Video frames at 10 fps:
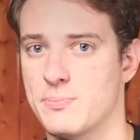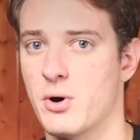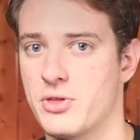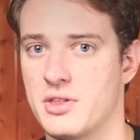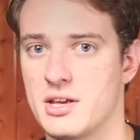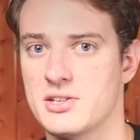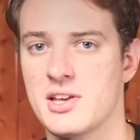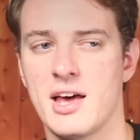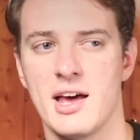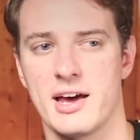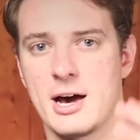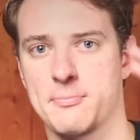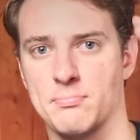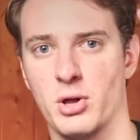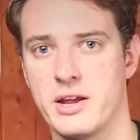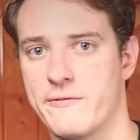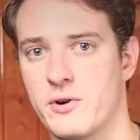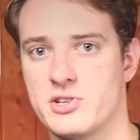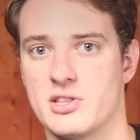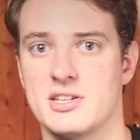of both of these. I got plenty of
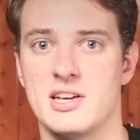footage of the